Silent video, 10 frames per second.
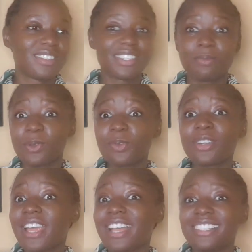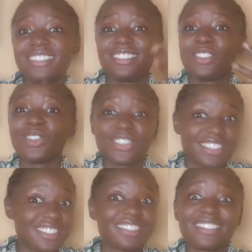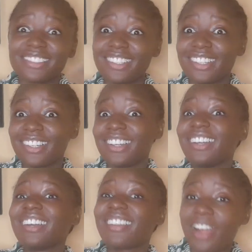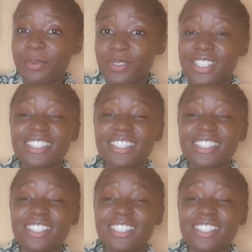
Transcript: Dysmenorrhea is just cramps.